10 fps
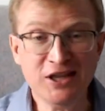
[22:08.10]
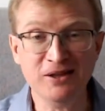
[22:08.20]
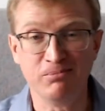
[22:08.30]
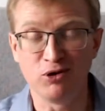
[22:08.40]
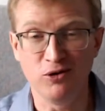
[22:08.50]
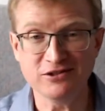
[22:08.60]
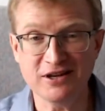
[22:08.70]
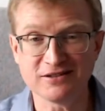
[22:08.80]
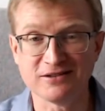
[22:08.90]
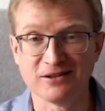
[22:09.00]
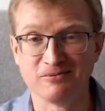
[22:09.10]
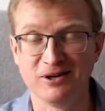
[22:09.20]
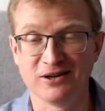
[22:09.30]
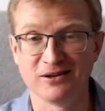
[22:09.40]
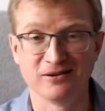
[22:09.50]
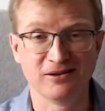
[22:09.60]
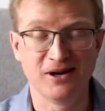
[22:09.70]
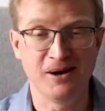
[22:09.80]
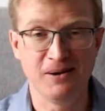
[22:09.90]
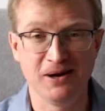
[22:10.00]
process, and we are
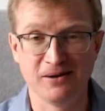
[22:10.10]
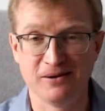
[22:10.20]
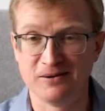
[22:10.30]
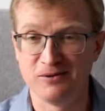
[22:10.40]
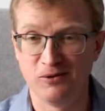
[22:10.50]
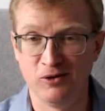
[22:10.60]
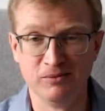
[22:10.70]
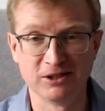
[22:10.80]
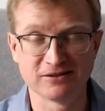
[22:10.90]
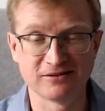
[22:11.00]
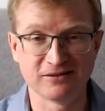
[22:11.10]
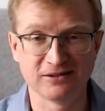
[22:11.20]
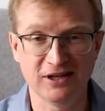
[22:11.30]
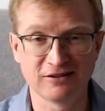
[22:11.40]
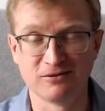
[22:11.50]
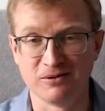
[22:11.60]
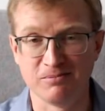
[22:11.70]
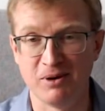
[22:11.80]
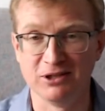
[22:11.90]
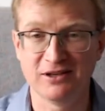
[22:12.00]
almost next to the
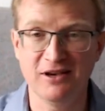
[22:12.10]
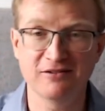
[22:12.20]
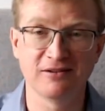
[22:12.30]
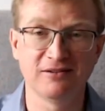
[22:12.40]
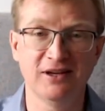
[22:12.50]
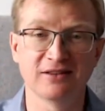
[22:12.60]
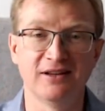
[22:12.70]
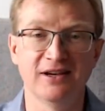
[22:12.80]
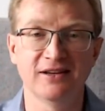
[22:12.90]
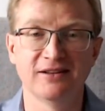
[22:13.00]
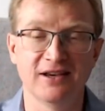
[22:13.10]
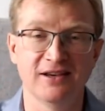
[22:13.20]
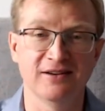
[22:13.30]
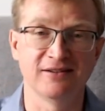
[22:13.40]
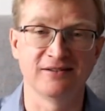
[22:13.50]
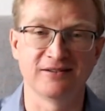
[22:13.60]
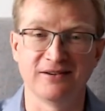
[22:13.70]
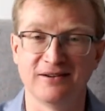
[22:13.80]
publication deadline, and